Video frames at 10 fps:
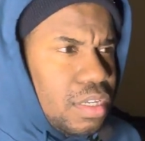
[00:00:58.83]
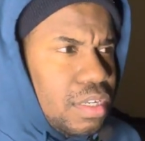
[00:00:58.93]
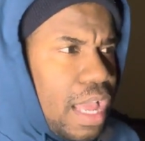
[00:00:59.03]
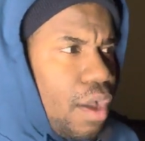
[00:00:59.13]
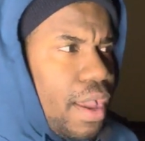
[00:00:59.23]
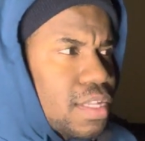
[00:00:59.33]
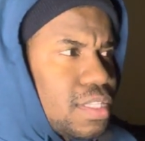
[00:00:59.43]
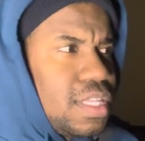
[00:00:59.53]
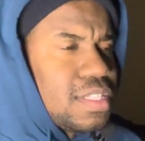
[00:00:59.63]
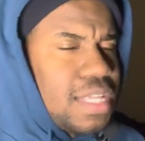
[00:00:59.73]
now has
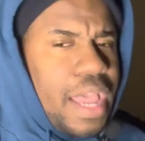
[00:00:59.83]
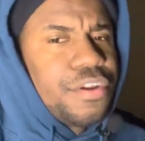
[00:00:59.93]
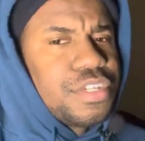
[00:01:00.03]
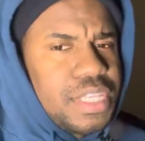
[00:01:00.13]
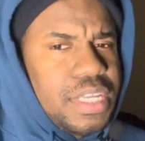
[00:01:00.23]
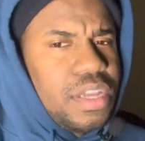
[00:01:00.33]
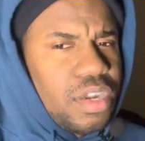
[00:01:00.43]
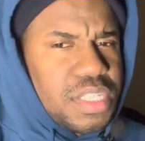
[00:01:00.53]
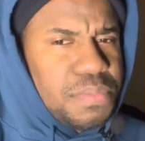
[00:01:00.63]
the entire city on his